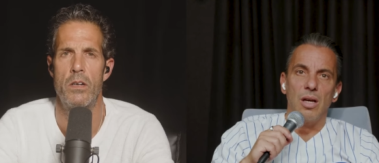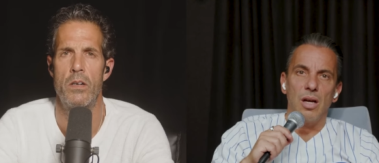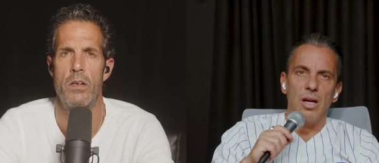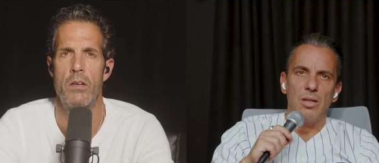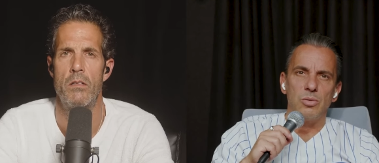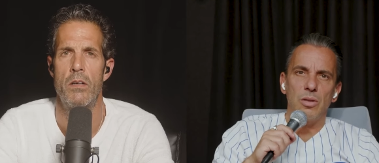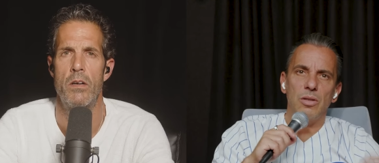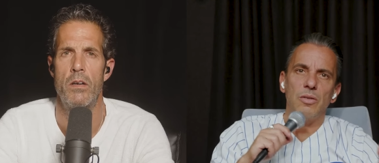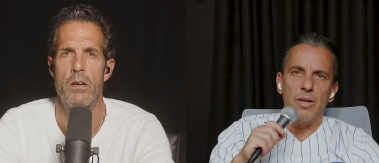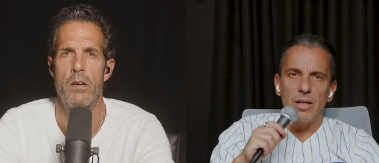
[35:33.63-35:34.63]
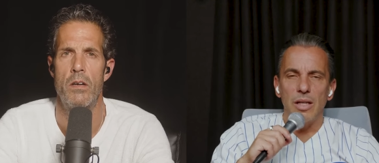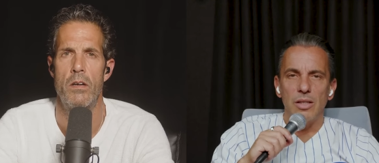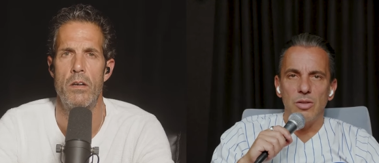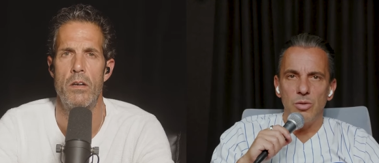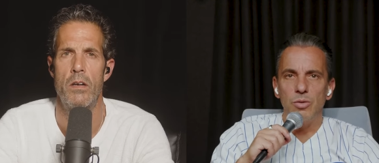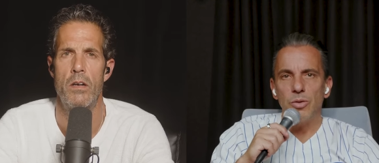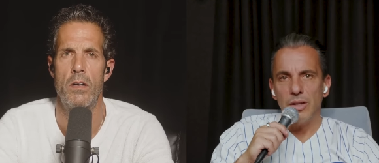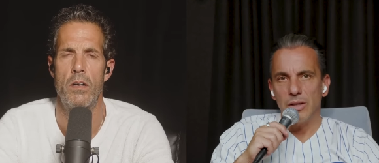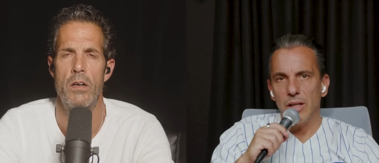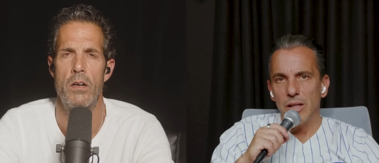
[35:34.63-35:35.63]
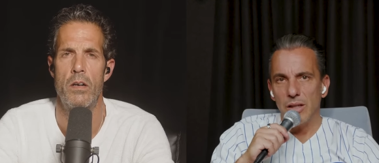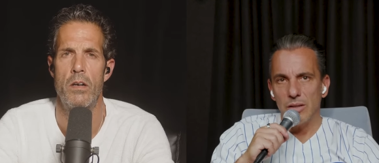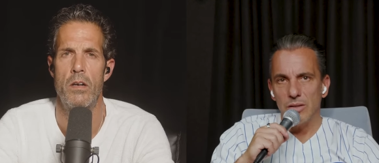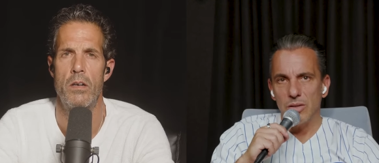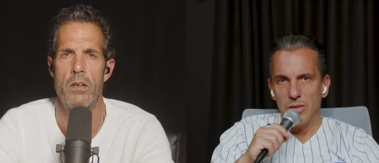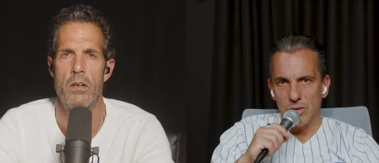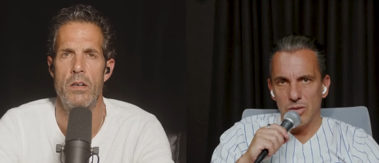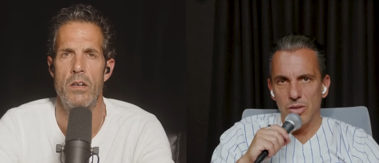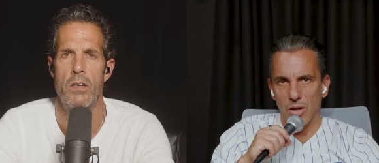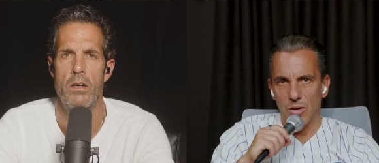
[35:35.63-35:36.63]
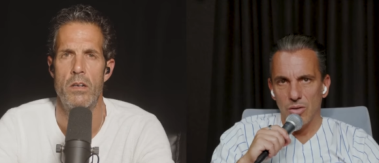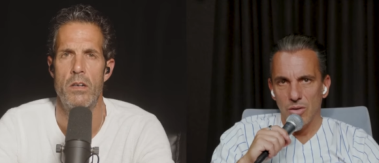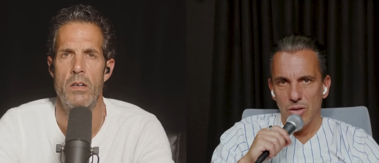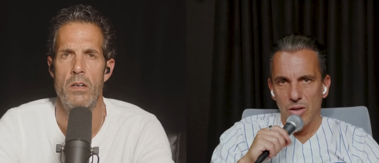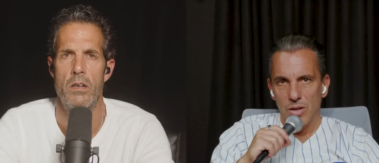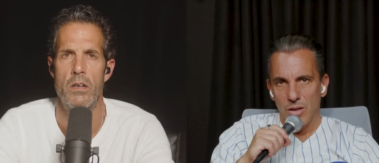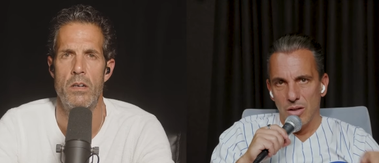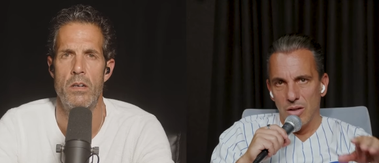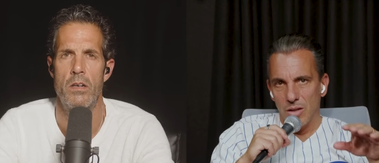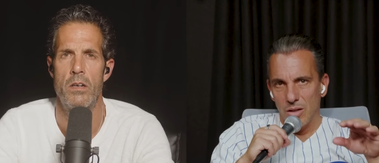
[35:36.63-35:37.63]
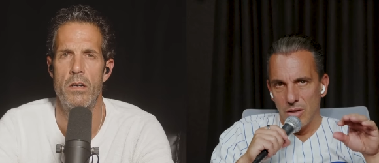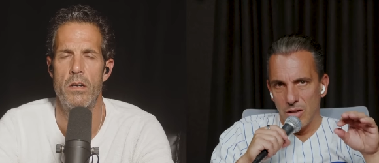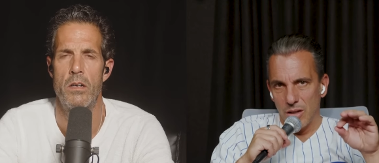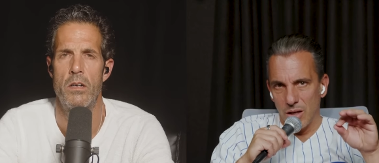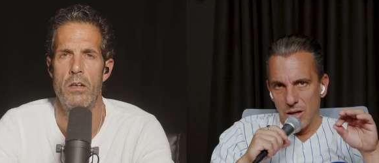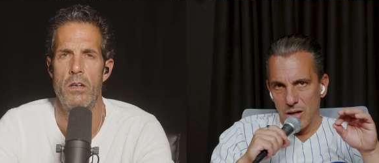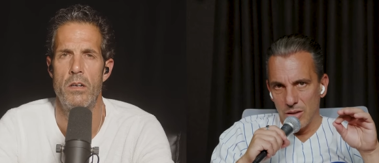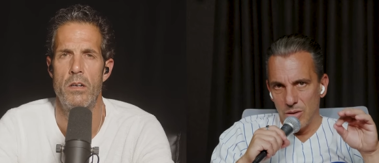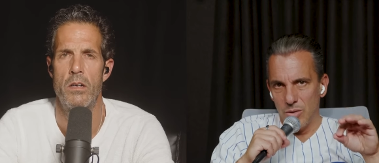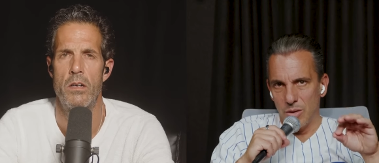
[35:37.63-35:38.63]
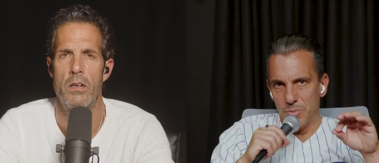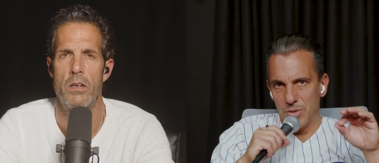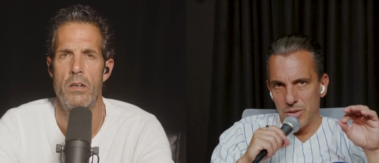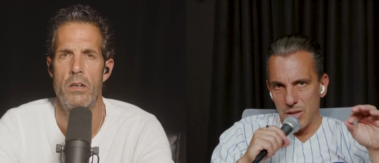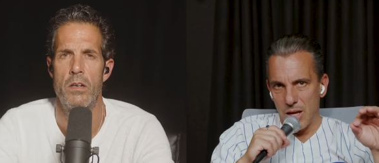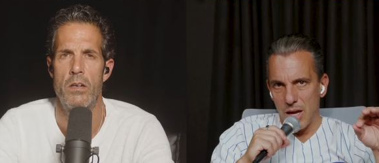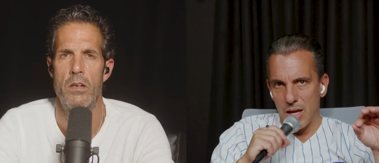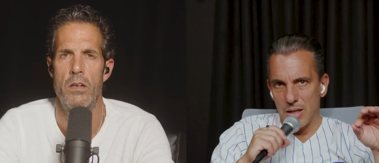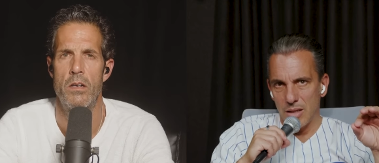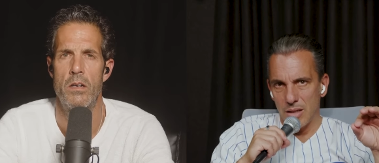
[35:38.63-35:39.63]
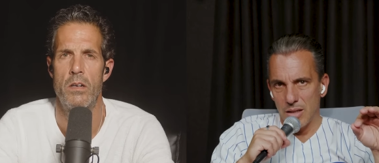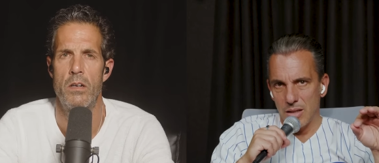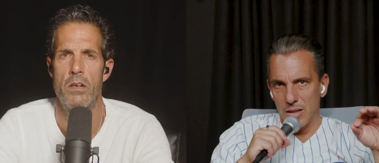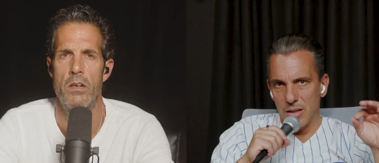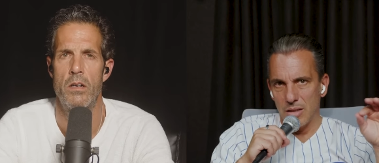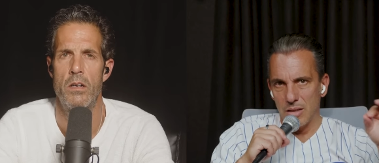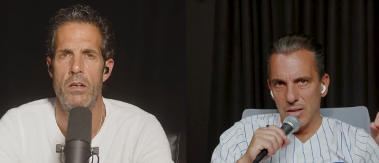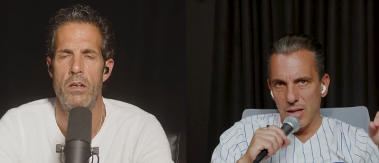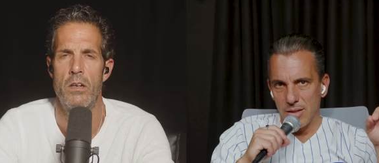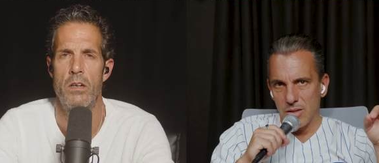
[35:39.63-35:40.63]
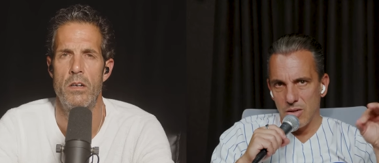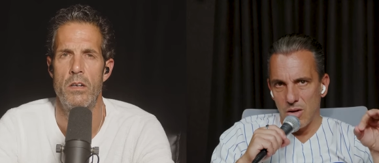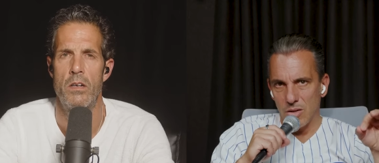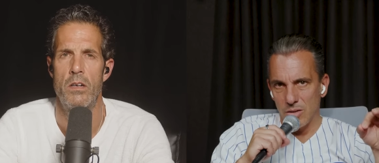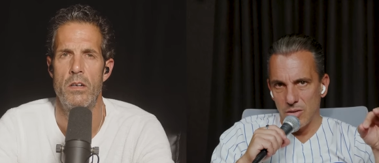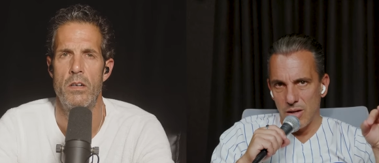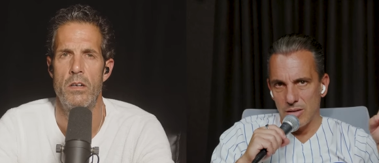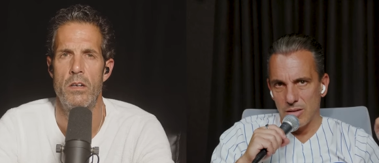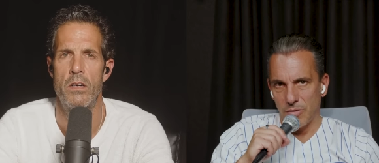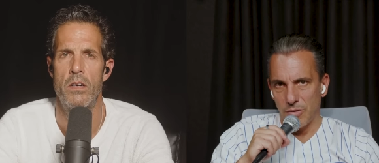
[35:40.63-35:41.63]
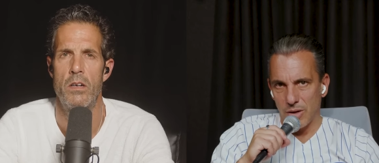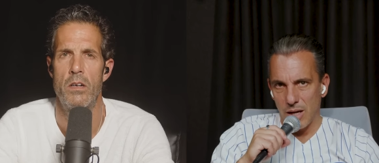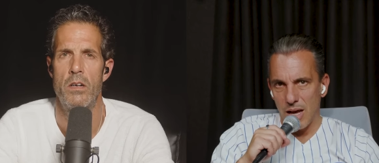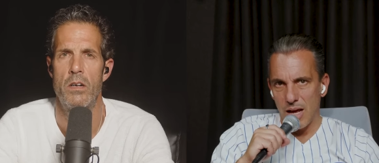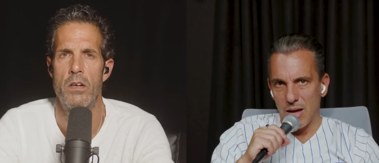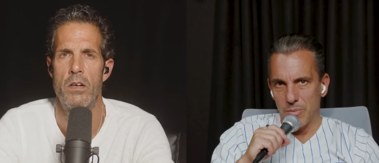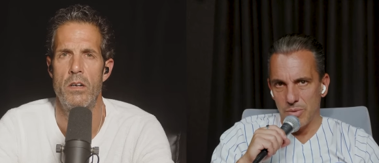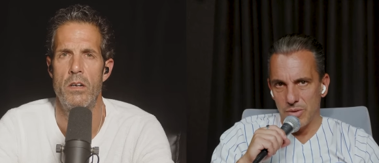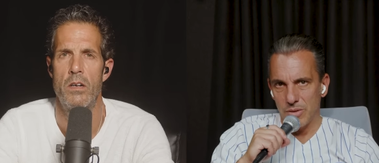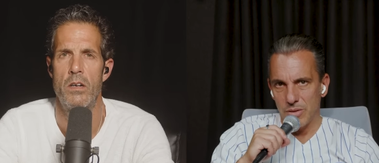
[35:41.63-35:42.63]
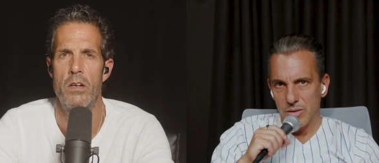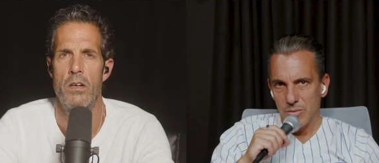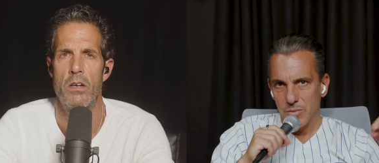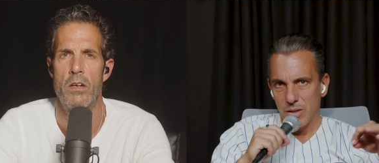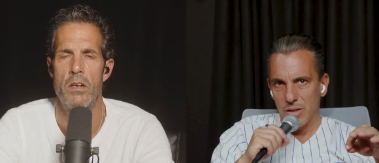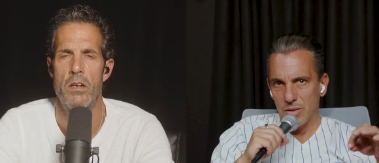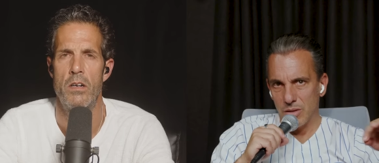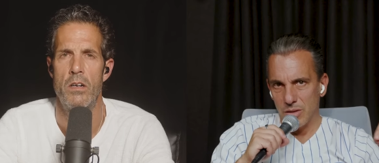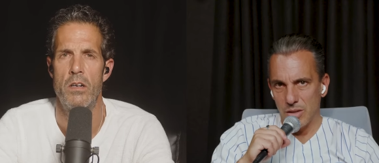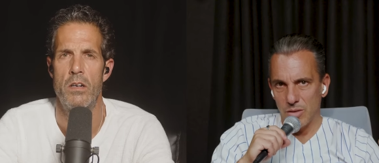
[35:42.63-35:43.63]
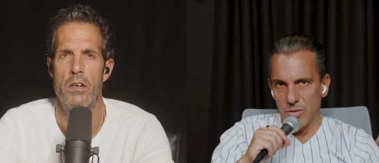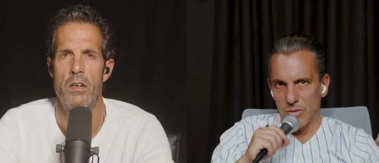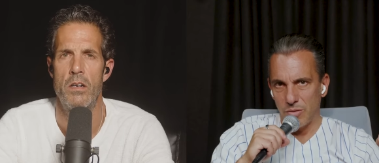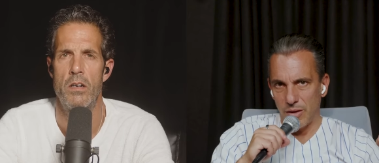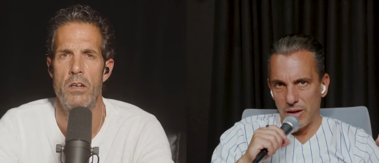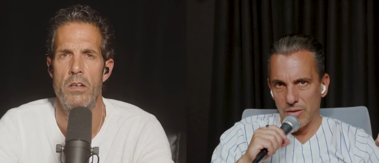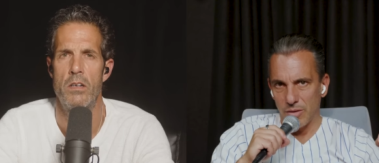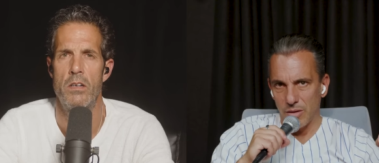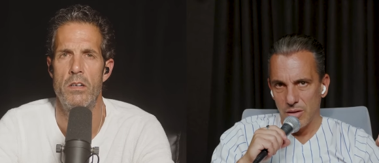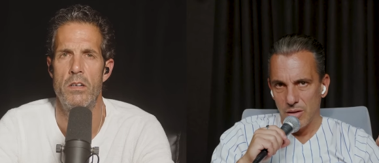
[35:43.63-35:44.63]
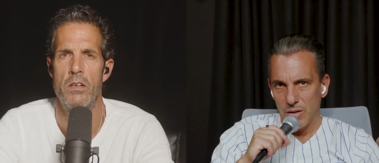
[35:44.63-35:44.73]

Speaker 1: Uh, I was wondering if I could get two free tickets to your show. Are you upset that this guy's calling you asking for comps because he did you a favor?